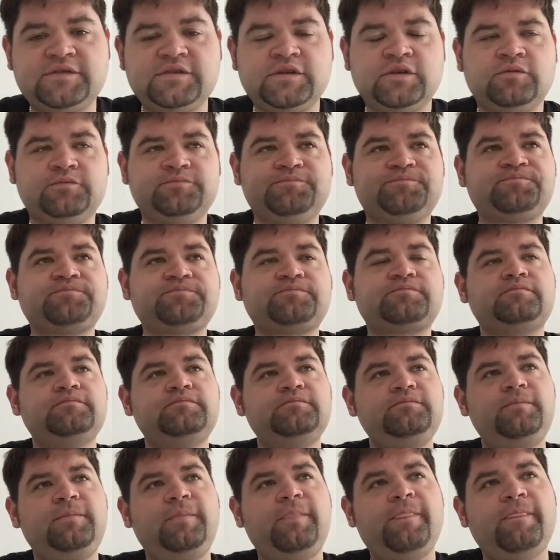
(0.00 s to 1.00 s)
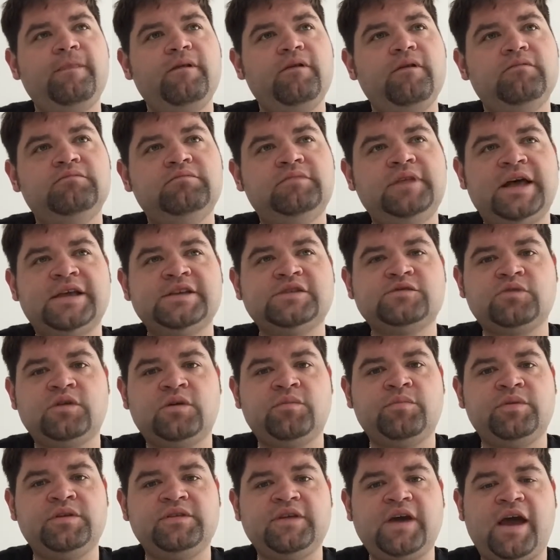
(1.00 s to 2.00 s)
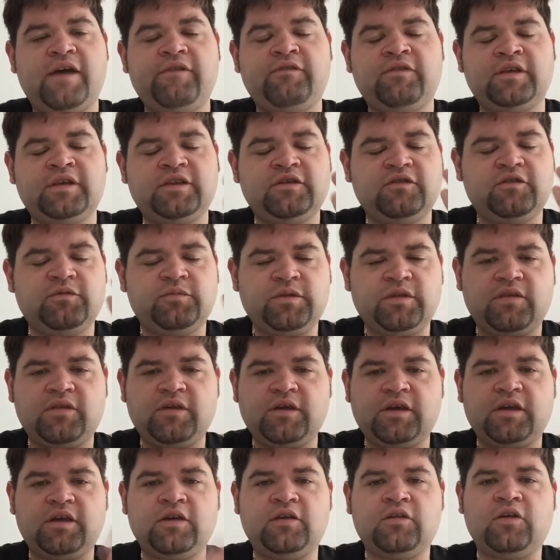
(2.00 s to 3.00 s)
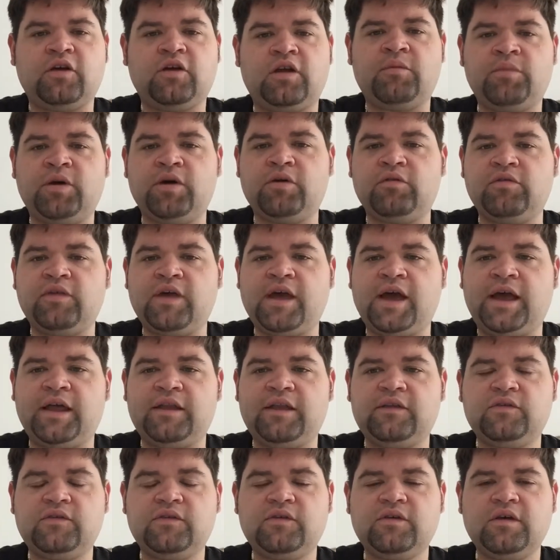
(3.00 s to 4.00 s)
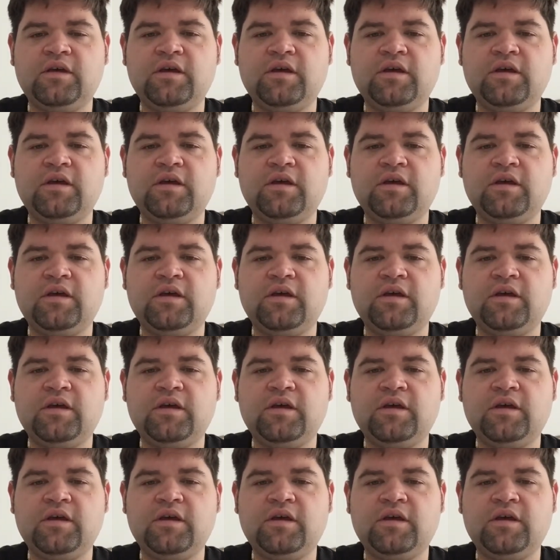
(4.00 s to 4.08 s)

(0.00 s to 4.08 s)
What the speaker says: So that's what I've been diving into. I've been thinking a lot about that.